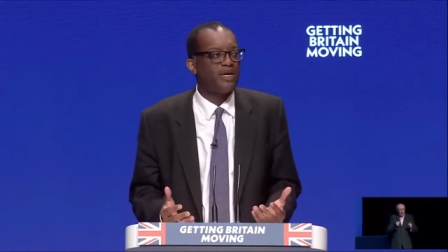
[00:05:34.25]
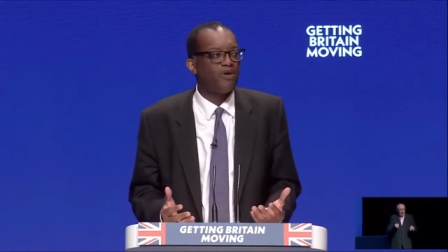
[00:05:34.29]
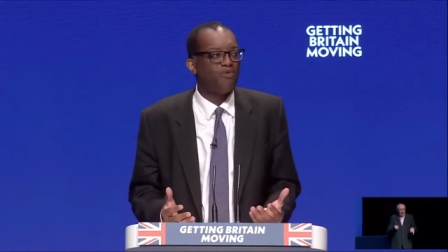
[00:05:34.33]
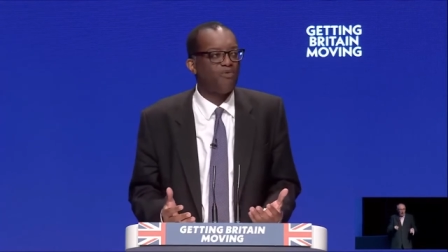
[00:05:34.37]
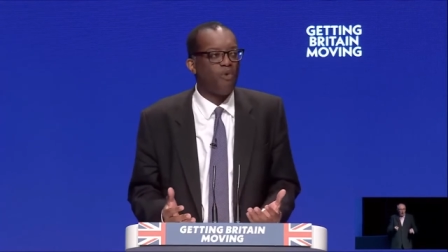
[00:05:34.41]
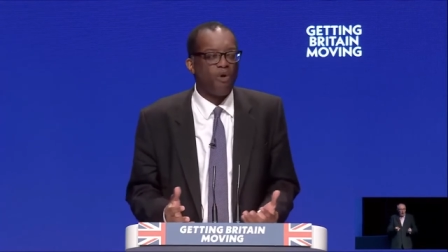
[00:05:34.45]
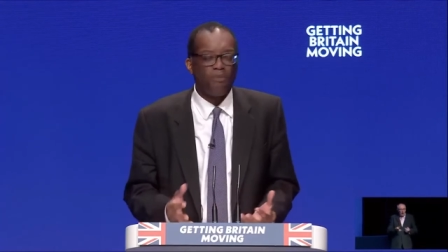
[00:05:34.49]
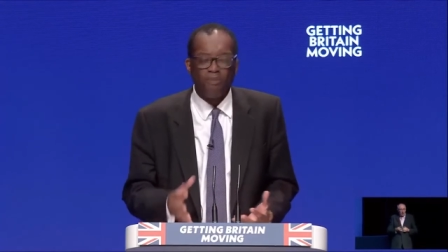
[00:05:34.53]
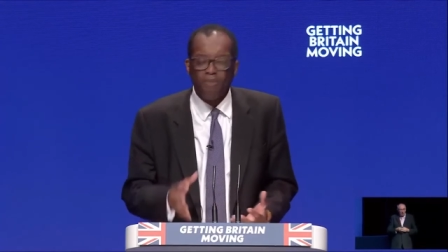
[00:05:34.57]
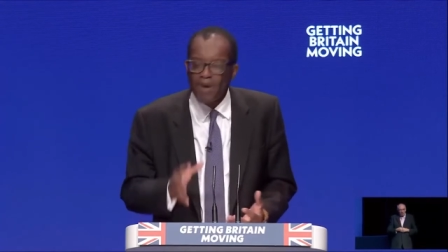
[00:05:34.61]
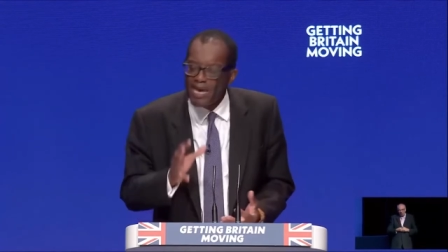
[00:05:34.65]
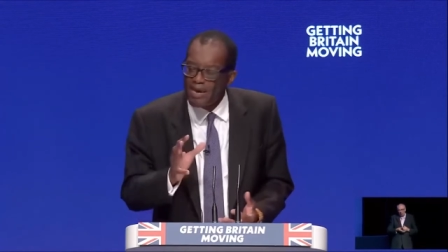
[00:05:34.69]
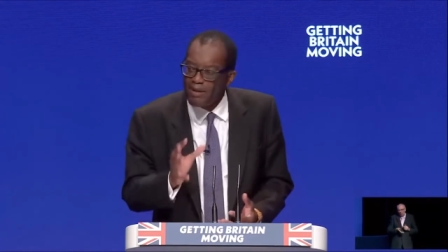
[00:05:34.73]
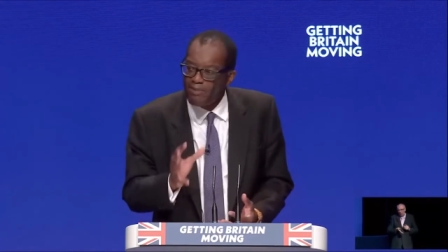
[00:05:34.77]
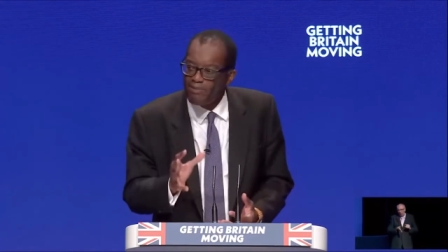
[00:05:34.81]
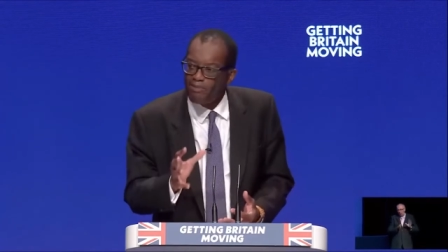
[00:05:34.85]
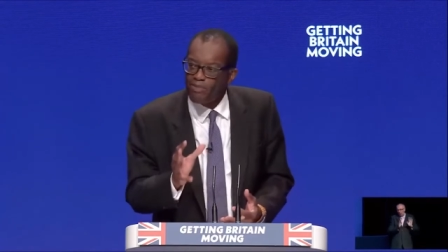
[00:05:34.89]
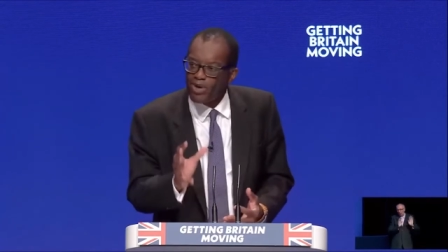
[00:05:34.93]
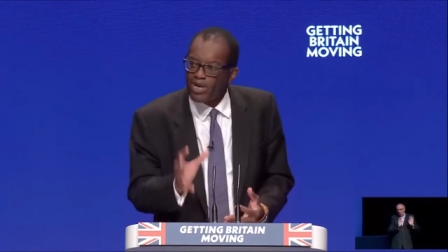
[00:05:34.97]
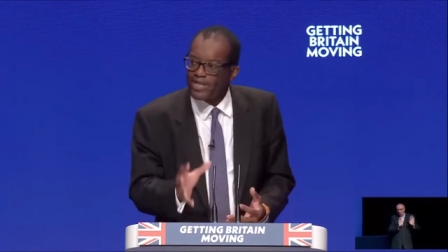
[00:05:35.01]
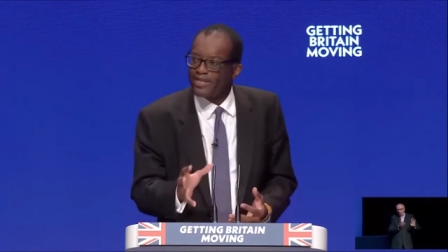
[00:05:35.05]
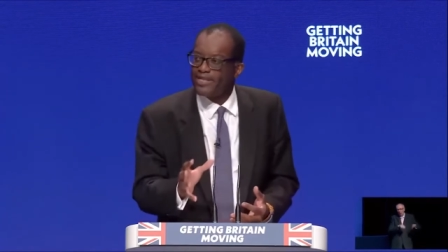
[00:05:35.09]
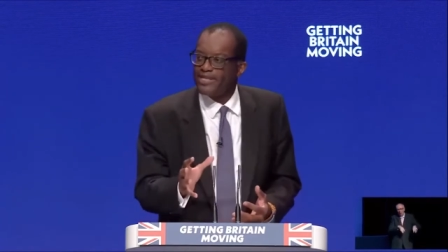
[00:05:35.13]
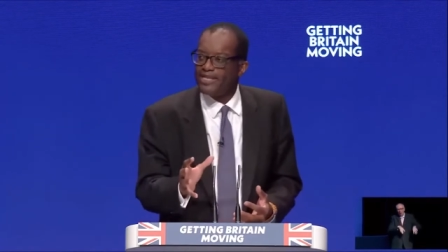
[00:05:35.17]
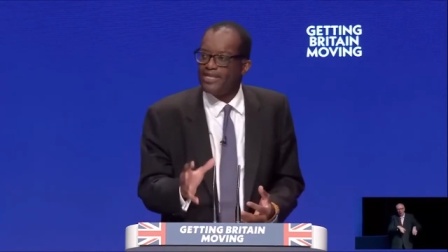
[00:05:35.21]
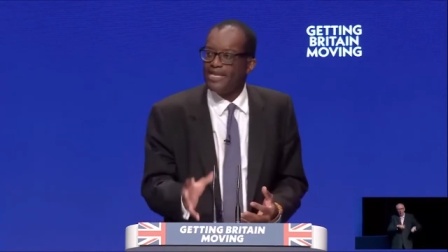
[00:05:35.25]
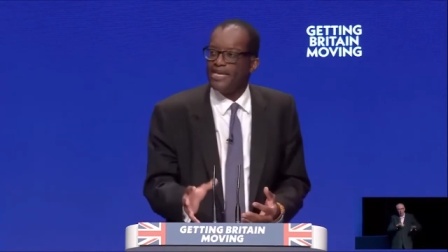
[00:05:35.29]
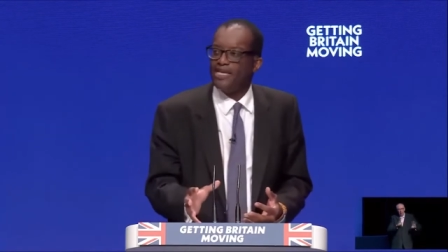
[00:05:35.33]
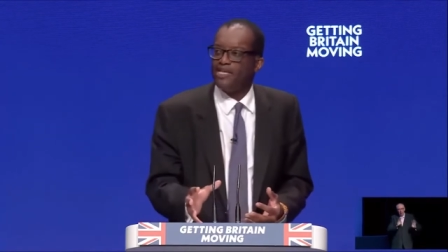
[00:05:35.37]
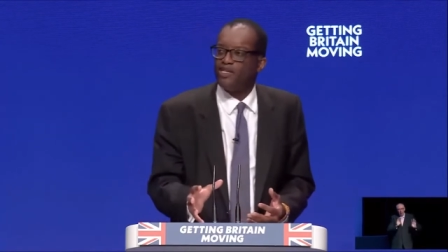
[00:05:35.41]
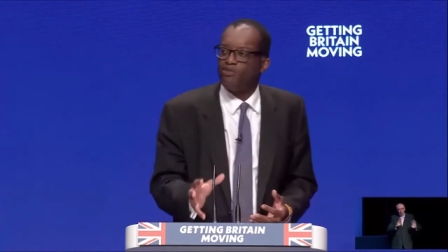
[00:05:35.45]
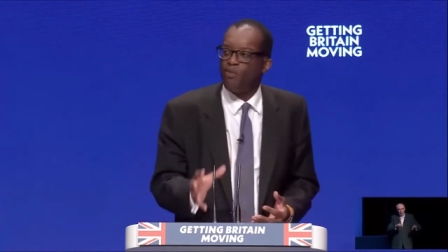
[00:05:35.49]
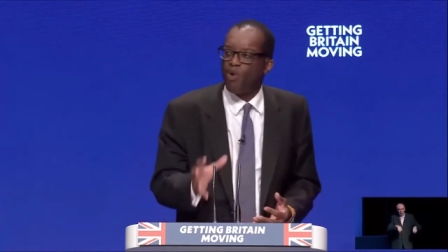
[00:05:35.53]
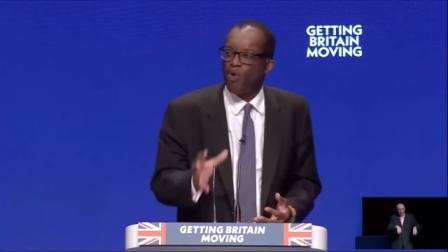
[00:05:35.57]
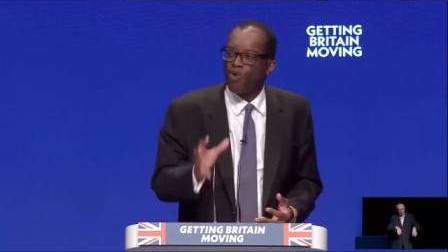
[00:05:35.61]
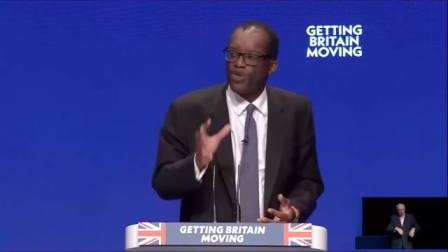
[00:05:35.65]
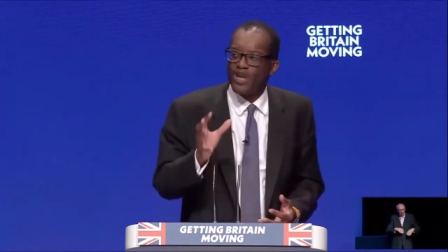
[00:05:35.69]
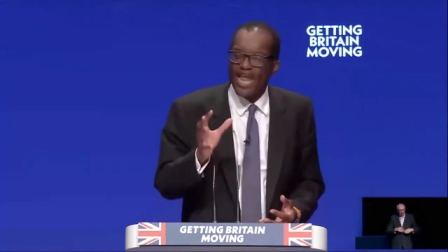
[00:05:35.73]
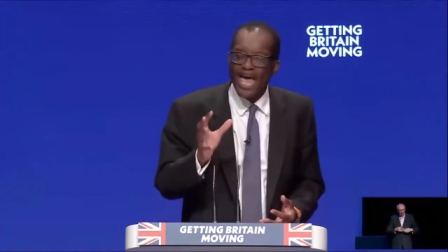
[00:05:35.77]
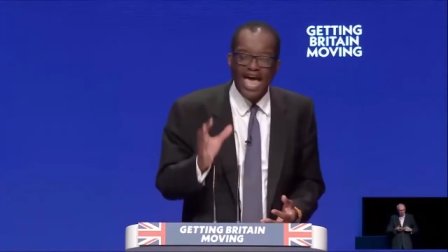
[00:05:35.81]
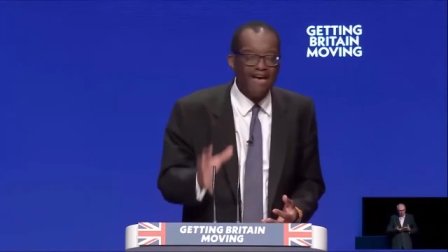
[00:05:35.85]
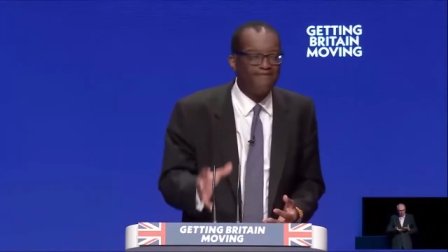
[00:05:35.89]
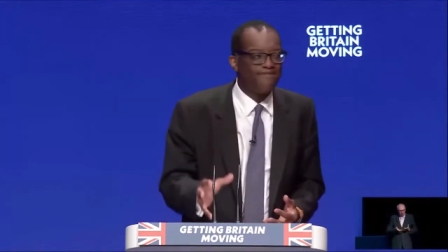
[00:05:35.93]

What Britain needs more than